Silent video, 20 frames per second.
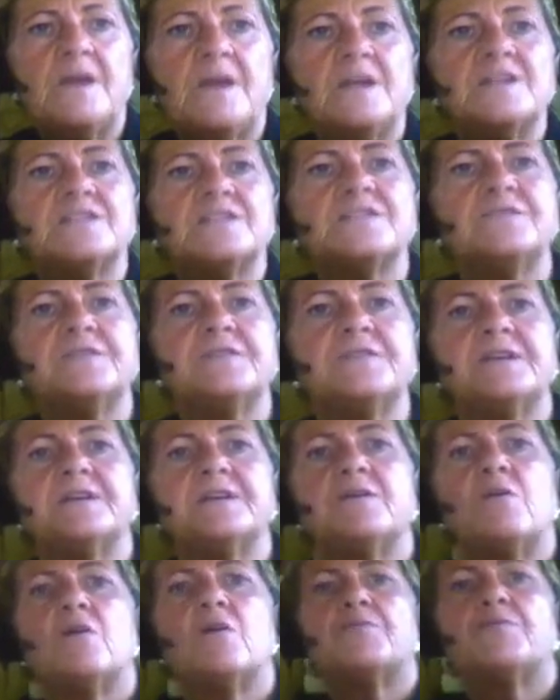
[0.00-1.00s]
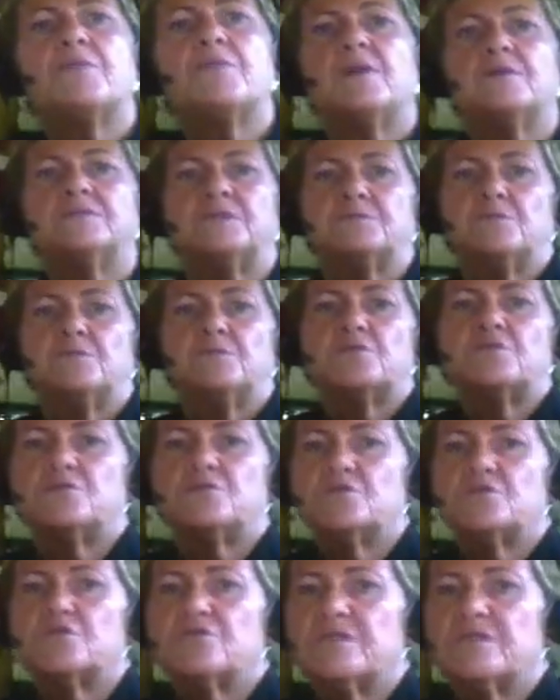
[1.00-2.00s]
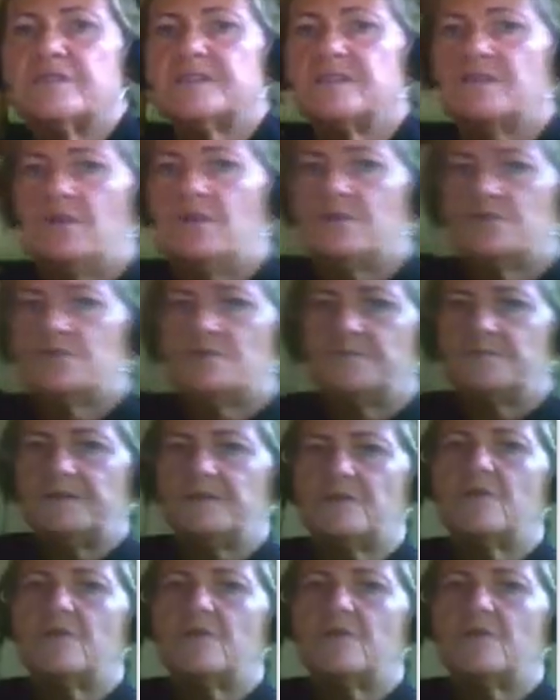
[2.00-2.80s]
Severe or prolonged emotional stress can also be a